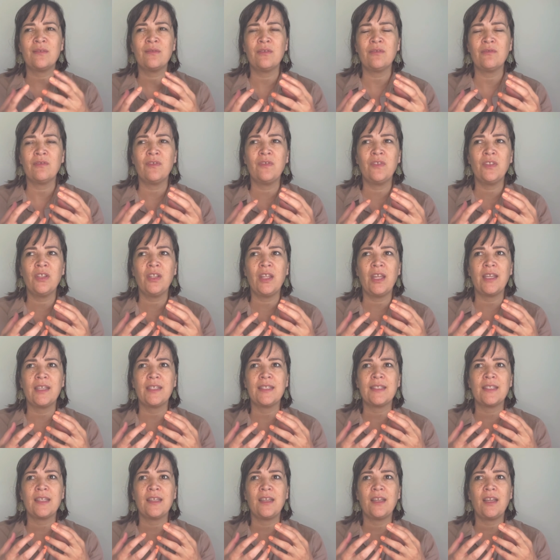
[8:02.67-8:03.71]
what it would feel like
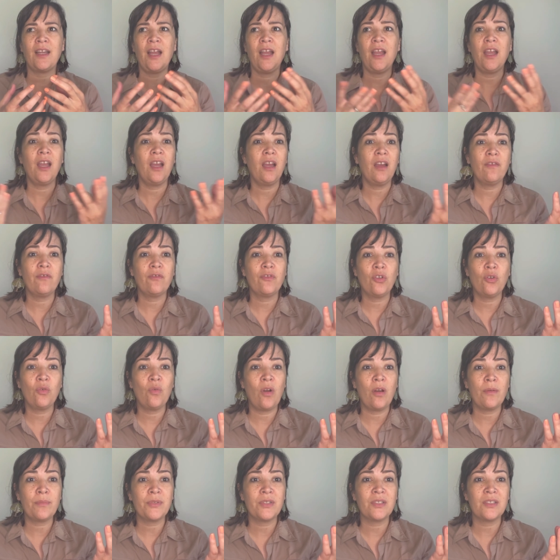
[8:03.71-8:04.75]
is like I have no
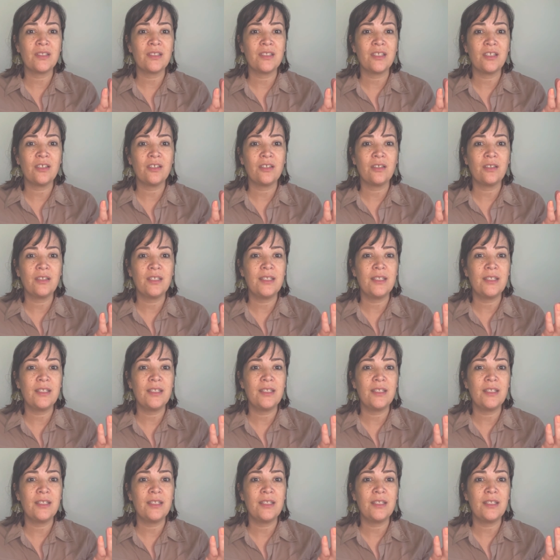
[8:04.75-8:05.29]
options here.